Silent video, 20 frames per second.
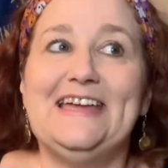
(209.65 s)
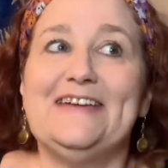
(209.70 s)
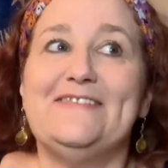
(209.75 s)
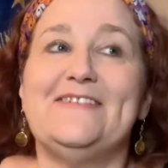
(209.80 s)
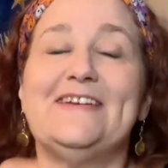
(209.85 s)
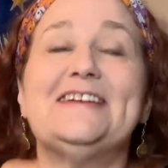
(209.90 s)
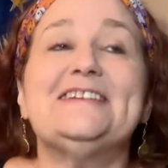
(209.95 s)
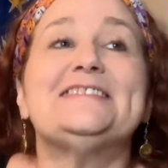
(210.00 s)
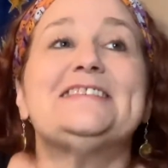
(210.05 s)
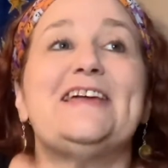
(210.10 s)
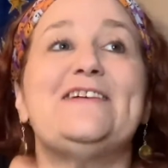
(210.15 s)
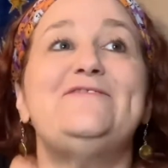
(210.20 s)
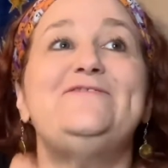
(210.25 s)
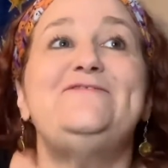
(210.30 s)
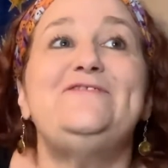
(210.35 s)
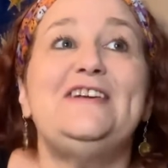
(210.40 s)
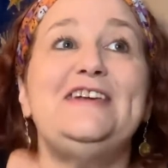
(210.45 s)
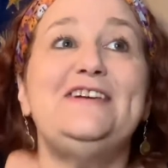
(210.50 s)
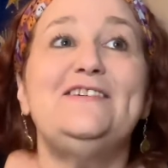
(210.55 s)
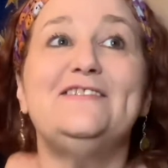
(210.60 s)
because I
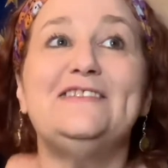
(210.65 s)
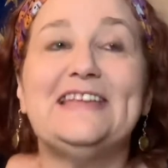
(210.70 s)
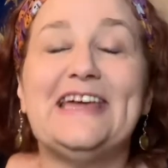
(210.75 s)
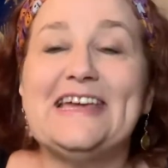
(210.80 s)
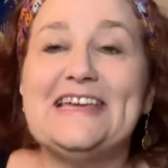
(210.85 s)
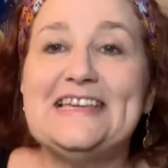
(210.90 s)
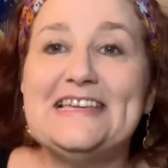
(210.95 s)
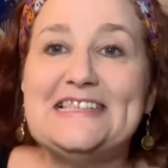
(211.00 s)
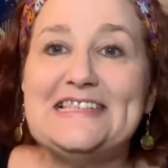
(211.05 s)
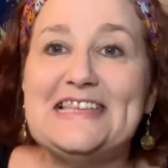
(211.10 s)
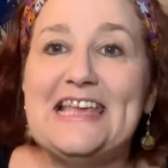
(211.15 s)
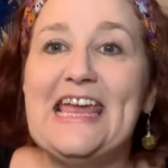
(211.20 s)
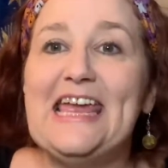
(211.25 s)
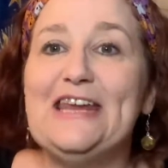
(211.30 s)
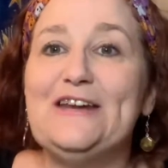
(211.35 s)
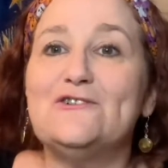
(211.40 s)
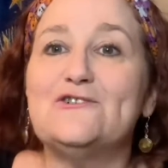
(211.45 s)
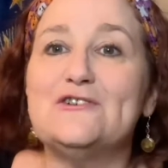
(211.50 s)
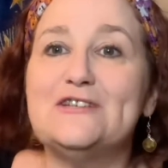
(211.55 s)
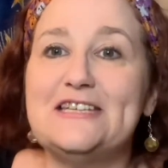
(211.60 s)
feel like his
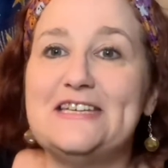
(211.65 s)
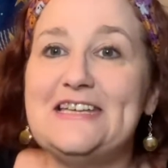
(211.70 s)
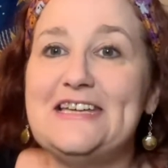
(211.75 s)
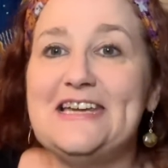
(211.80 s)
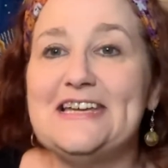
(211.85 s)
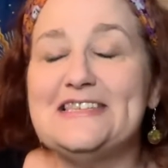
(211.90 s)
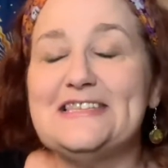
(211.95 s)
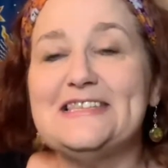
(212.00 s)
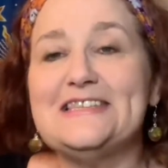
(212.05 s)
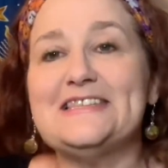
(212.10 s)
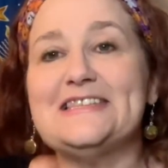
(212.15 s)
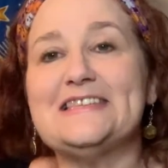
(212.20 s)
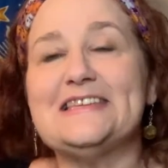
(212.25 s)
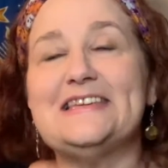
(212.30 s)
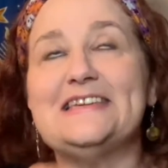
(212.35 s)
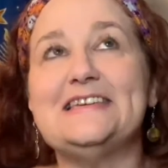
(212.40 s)
energy has,